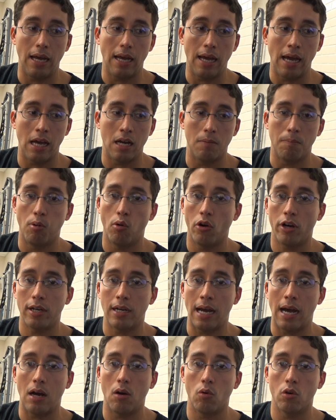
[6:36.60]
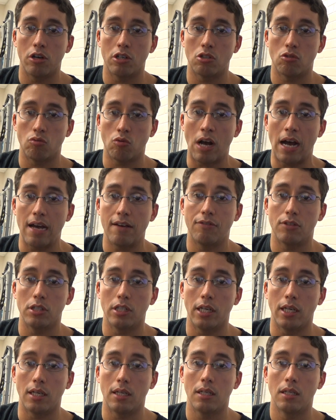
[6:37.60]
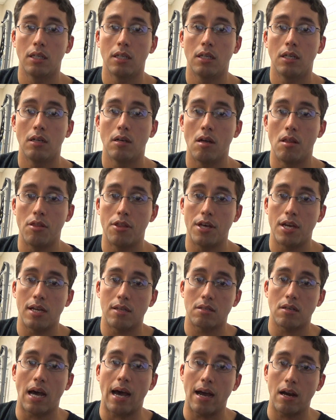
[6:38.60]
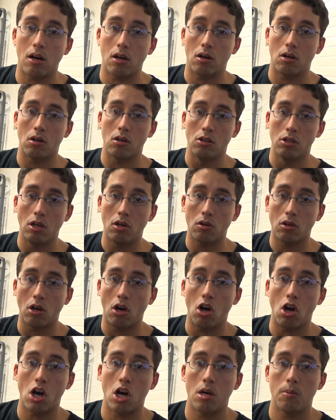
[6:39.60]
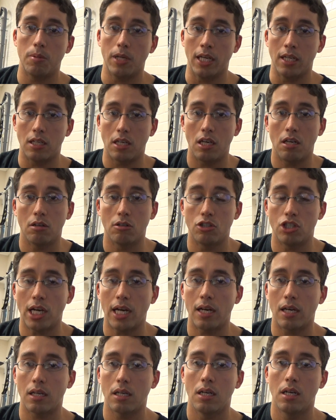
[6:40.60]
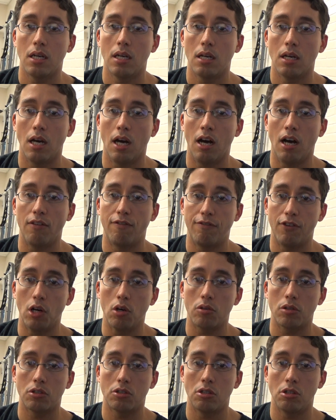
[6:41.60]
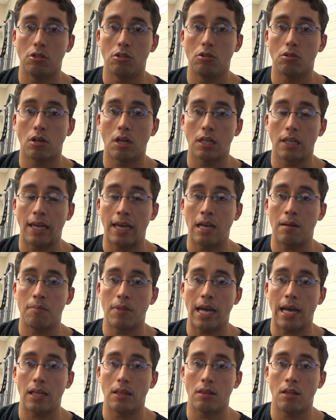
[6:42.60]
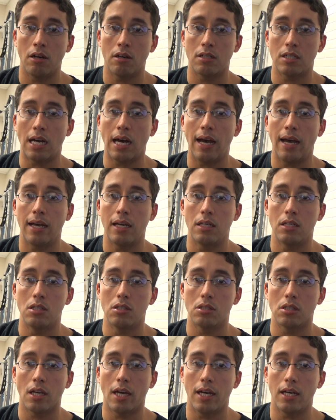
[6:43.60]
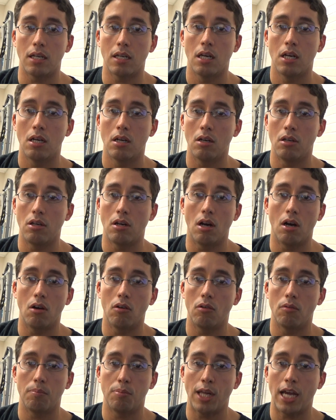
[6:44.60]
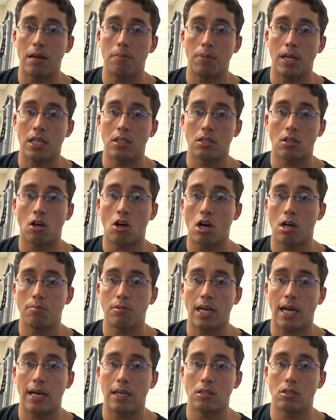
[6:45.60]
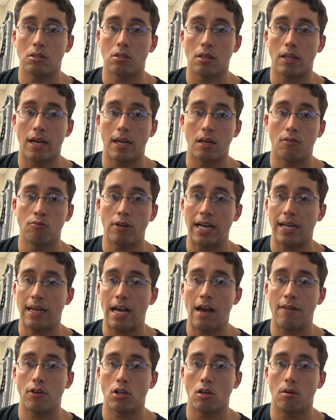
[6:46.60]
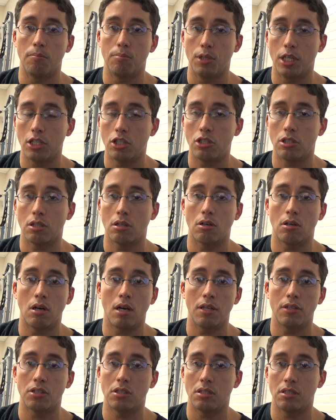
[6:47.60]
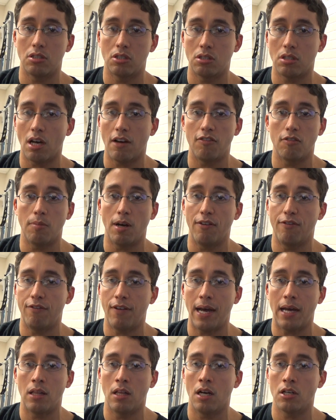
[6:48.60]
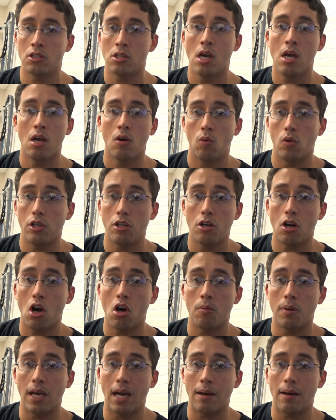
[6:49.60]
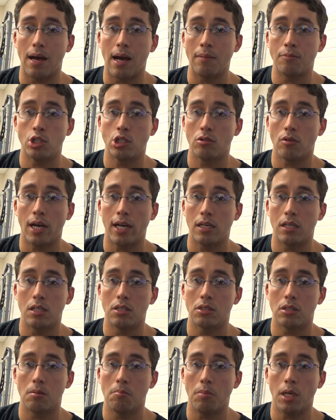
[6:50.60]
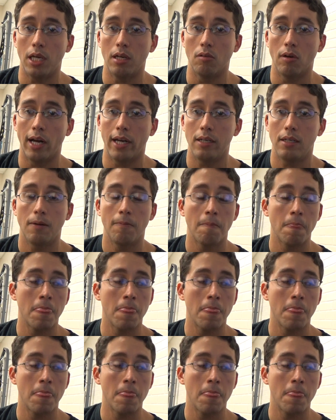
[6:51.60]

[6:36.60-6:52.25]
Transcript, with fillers: at a point now where it's rivaling the entire low carb and ketogenic uh, folks who claim that their diet is like you know plant-based carb diets to like wreak havoc on blood sugar and all this stuff about fat loss well you know me i'm shredded as can be right